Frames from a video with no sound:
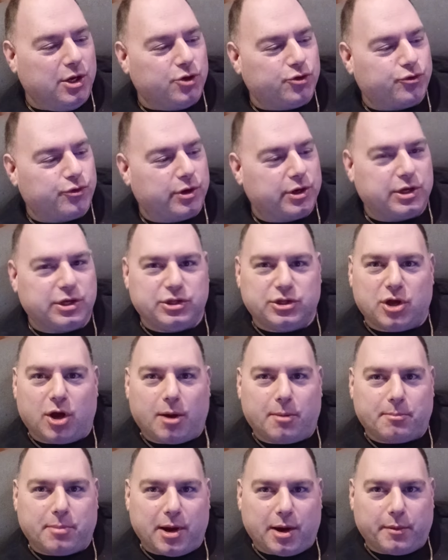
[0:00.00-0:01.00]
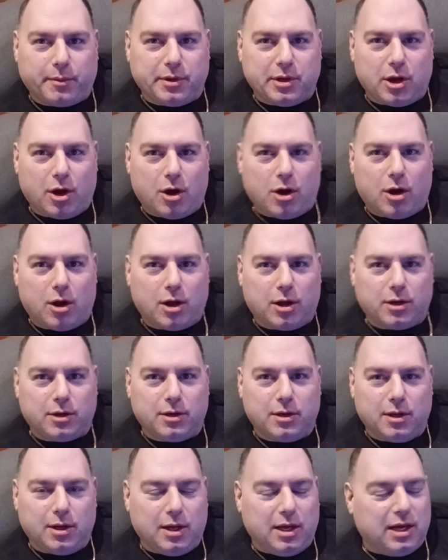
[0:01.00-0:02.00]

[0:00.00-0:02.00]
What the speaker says: drinking Dom Perignon,